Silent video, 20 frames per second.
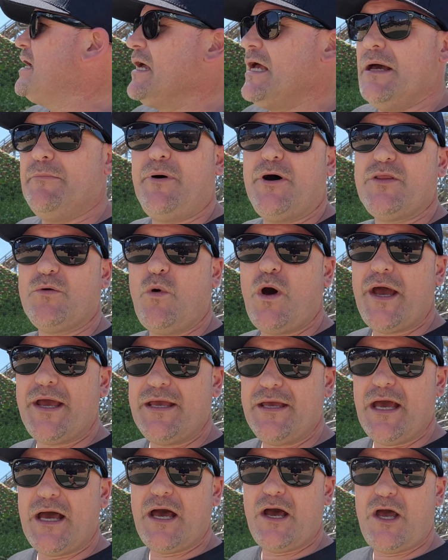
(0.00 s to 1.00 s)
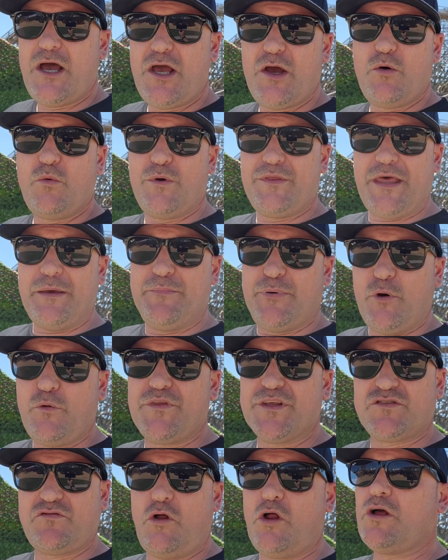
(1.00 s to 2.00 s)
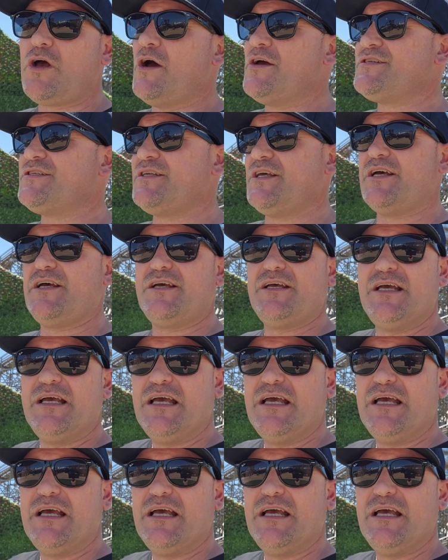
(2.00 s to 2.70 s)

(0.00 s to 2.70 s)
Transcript: And by the way, uh, when they built this roller coaster,